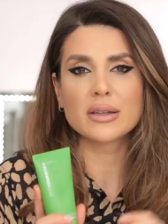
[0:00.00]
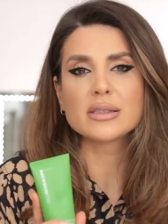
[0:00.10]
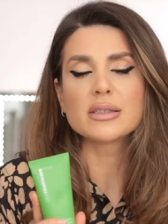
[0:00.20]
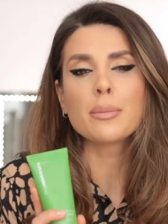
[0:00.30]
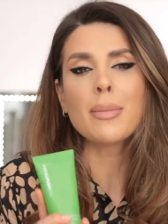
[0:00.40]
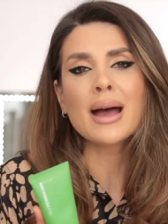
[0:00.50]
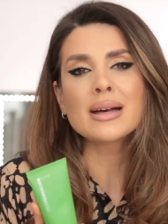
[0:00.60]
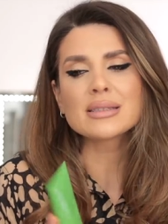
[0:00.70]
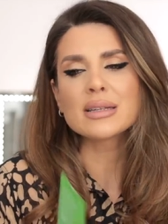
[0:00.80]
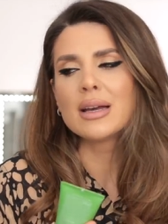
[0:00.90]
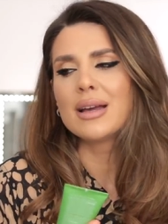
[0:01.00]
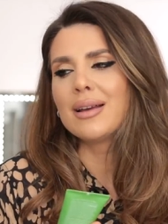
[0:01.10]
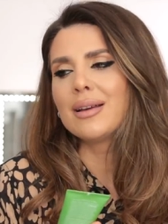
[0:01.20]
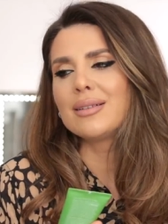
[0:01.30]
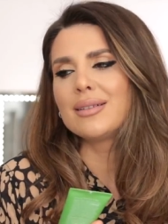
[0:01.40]
this mask.
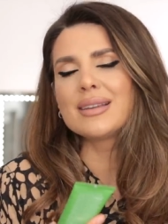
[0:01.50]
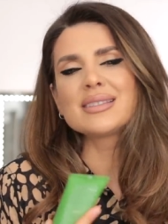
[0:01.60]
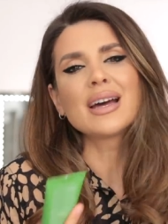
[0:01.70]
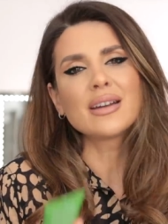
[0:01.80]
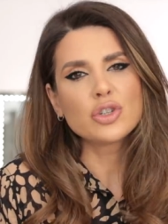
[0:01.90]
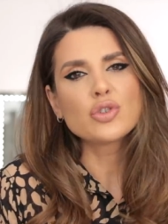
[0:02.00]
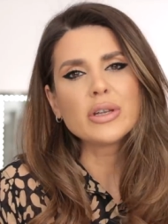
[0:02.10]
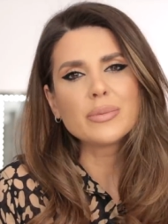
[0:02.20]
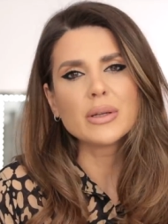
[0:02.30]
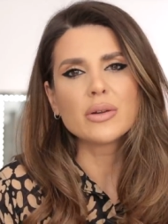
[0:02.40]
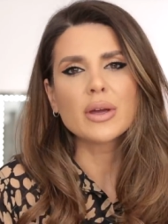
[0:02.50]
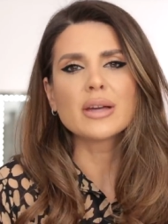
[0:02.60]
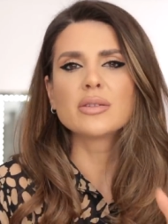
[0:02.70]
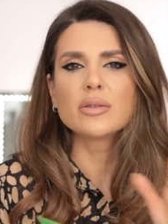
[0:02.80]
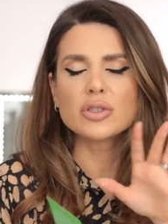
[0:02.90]
It's not a treatment,
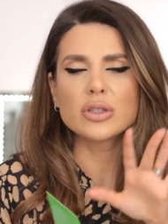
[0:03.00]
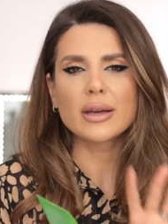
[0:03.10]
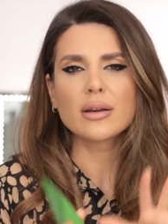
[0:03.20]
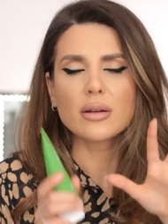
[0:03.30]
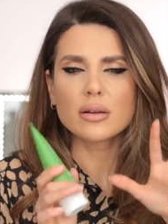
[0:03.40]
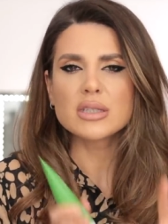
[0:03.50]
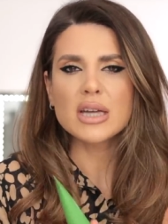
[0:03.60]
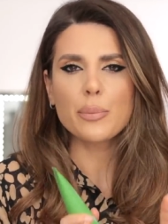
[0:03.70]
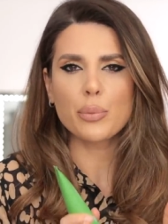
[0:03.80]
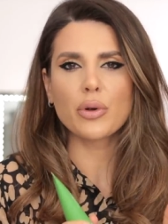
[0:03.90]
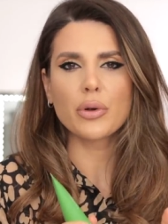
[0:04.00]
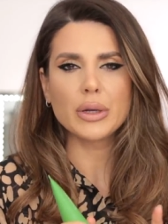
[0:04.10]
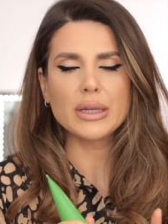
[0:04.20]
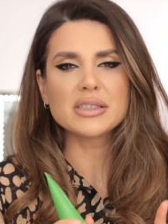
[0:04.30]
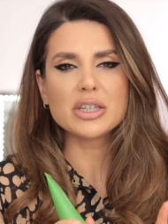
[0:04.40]
okay? So it's like
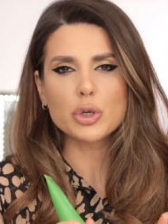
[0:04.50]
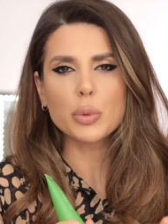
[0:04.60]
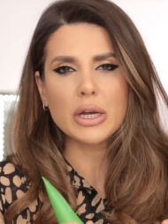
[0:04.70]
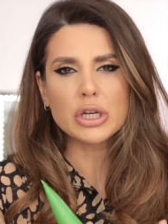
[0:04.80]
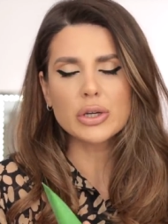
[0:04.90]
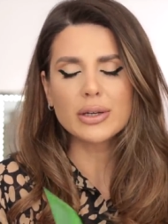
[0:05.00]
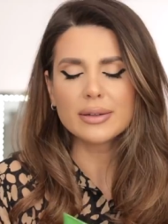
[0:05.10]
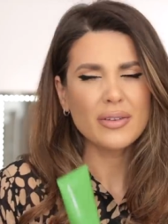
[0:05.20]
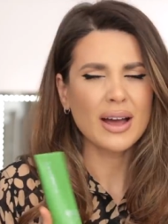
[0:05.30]
temporary situation.